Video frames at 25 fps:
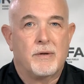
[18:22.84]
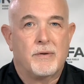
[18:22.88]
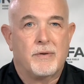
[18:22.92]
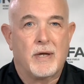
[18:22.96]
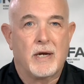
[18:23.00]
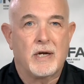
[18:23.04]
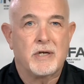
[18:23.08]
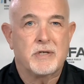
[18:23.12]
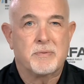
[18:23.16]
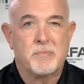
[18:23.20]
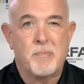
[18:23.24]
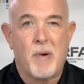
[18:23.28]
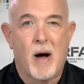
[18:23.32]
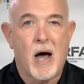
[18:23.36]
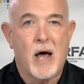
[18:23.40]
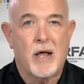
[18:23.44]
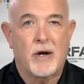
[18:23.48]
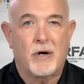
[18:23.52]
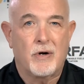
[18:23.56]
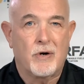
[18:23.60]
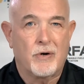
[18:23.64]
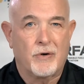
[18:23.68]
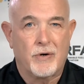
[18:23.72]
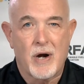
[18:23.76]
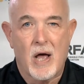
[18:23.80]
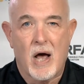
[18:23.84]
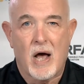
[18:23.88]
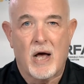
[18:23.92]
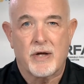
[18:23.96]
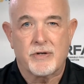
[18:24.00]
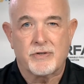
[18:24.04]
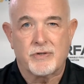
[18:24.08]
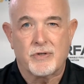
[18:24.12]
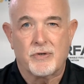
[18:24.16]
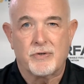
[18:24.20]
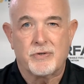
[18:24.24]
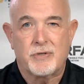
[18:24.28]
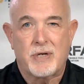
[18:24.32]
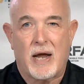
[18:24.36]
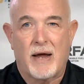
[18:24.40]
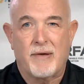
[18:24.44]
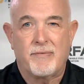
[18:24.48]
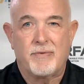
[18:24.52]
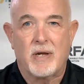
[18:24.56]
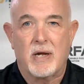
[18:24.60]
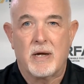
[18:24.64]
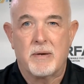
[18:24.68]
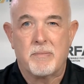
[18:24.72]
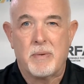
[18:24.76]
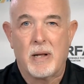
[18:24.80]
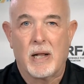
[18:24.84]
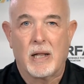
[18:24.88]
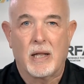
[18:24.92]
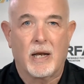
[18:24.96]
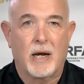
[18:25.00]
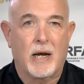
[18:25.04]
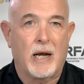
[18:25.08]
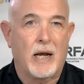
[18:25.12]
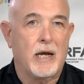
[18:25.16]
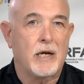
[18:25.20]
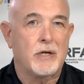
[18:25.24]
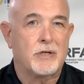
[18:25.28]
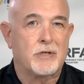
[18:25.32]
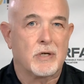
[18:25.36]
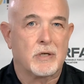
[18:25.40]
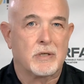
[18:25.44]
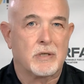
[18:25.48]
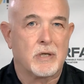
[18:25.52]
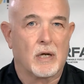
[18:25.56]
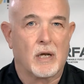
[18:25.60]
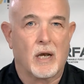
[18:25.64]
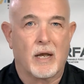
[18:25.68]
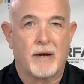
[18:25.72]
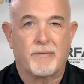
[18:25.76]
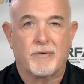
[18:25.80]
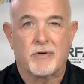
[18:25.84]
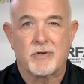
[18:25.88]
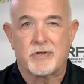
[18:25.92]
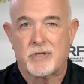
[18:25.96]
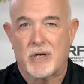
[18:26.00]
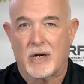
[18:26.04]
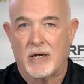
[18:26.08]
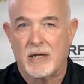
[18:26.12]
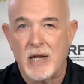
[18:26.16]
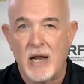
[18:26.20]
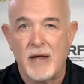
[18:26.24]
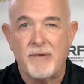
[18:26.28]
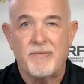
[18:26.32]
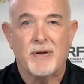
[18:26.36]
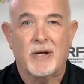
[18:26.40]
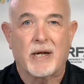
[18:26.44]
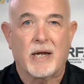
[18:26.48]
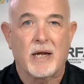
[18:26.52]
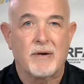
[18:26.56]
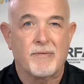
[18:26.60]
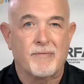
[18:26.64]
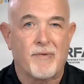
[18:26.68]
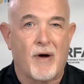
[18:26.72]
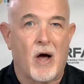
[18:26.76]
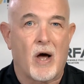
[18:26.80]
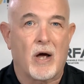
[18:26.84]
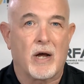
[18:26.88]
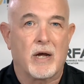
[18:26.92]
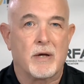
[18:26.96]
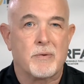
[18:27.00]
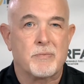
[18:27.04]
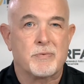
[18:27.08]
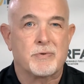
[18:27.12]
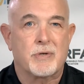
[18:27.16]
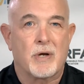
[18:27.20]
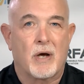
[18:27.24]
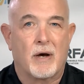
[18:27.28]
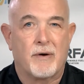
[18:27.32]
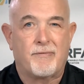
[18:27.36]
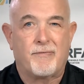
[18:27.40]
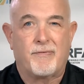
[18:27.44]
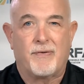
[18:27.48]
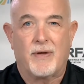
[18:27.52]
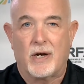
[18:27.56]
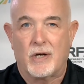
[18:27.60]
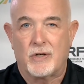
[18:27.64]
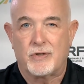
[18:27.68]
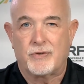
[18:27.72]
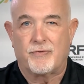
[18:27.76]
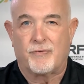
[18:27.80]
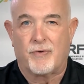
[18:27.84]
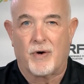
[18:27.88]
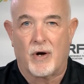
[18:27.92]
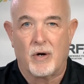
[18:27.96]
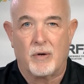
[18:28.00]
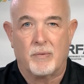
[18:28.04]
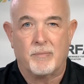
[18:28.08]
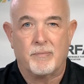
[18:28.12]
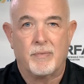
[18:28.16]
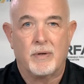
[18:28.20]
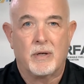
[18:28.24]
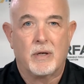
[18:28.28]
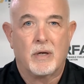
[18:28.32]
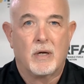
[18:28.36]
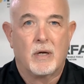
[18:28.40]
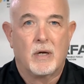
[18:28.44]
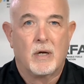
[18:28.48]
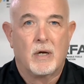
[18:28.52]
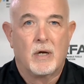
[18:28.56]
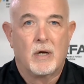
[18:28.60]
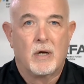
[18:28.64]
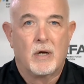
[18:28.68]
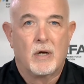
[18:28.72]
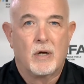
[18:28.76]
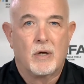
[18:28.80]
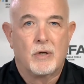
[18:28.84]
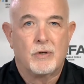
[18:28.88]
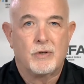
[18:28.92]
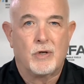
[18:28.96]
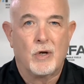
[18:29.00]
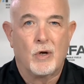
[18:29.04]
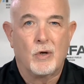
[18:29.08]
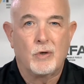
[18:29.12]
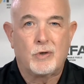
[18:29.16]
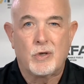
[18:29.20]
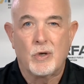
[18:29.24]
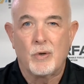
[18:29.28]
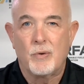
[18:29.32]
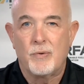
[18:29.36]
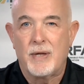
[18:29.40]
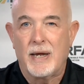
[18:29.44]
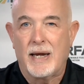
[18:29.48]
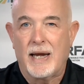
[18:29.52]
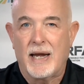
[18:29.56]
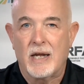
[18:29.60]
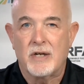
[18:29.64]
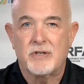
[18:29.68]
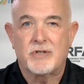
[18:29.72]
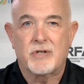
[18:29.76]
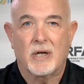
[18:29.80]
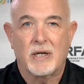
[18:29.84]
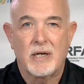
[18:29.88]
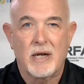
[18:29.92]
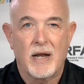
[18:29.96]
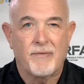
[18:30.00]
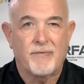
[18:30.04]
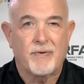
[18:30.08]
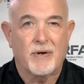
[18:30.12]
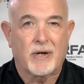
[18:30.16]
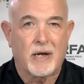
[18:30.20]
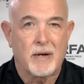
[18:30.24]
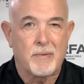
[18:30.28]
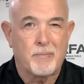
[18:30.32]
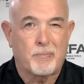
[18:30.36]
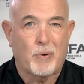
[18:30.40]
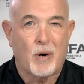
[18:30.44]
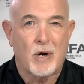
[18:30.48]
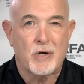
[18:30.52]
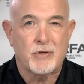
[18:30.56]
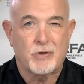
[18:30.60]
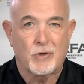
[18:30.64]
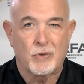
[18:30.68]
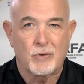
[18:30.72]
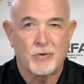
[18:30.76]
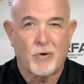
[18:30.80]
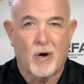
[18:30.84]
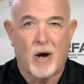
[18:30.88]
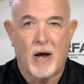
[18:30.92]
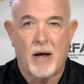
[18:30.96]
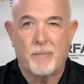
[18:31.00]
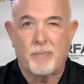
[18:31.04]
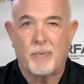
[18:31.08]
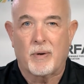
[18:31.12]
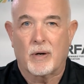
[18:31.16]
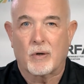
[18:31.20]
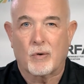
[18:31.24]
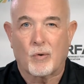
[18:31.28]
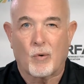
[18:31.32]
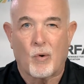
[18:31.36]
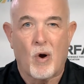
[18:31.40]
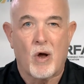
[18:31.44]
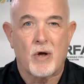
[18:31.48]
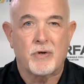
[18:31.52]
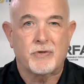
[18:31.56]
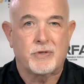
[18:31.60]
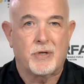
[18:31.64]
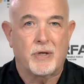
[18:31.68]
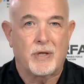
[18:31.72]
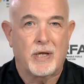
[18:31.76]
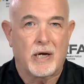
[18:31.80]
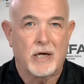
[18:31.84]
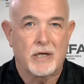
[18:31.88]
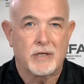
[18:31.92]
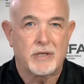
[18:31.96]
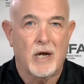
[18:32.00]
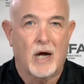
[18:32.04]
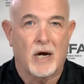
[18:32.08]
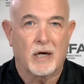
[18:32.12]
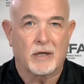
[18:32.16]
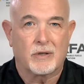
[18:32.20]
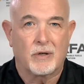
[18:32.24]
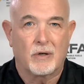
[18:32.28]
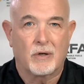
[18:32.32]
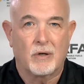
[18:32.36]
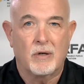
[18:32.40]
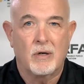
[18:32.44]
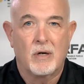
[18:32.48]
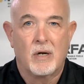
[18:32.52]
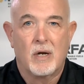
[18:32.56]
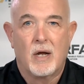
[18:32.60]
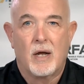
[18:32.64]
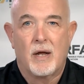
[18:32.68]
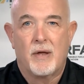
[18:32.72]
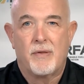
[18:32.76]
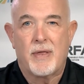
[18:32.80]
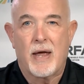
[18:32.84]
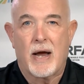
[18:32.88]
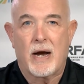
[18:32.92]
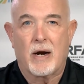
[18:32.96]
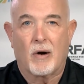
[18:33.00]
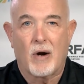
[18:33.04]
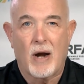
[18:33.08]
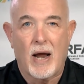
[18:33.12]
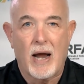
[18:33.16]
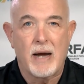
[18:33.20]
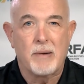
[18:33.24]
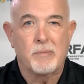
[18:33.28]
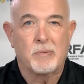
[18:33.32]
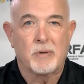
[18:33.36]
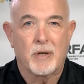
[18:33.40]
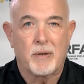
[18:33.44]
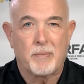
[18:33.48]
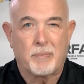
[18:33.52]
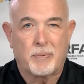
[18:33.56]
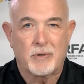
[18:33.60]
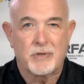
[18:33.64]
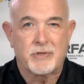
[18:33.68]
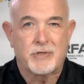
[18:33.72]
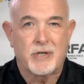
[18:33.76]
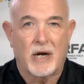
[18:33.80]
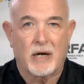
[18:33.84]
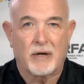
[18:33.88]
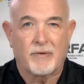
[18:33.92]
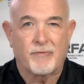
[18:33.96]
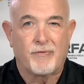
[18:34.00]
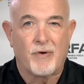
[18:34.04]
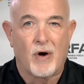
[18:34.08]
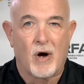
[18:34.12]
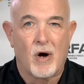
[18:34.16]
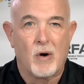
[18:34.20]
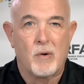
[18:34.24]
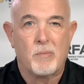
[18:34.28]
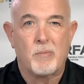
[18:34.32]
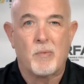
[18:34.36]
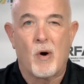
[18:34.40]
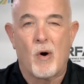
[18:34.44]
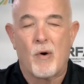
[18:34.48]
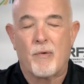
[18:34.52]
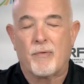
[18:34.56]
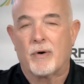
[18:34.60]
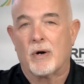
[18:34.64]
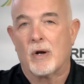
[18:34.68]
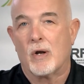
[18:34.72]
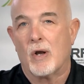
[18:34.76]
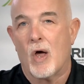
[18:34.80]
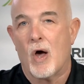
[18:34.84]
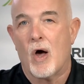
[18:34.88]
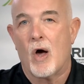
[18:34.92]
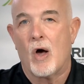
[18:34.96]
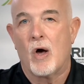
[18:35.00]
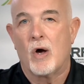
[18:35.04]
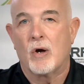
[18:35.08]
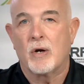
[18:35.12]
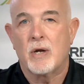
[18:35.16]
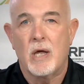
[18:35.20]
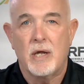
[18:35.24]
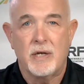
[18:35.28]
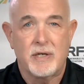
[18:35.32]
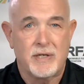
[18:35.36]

These monitor nozzles have the ability to deliver significant volumes of finished foam. Due to the insignificant pressure drop across the eductor, they are able to project foam over long